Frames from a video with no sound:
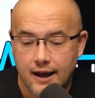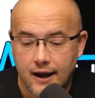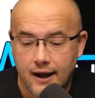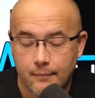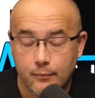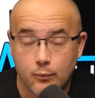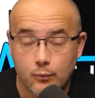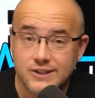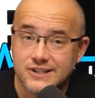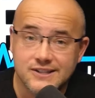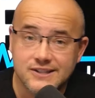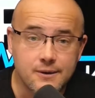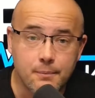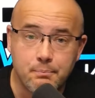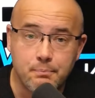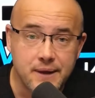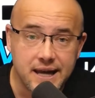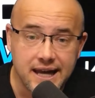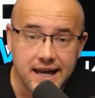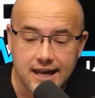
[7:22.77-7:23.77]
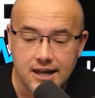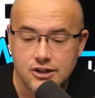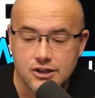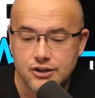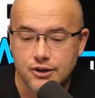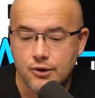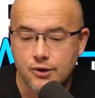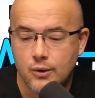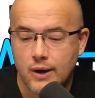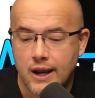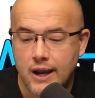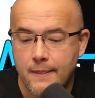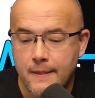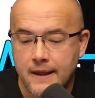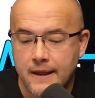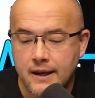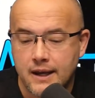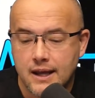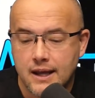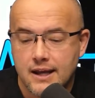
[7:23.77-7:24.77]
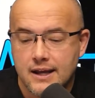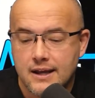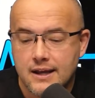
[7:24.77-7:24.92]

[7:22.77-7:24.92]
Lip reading: which is a big issue. And then